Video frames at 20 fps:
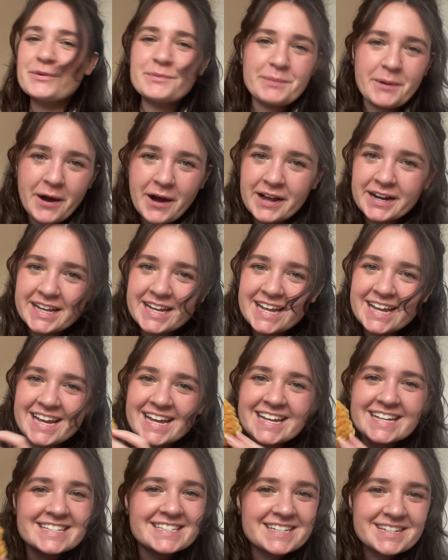
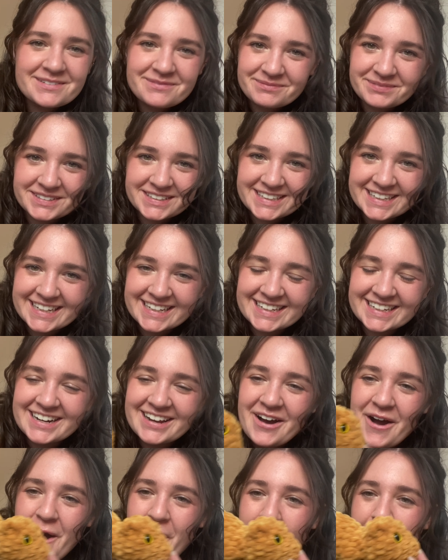body is complete.
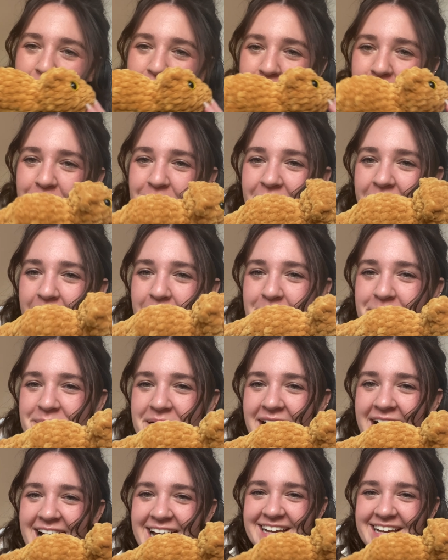Oh my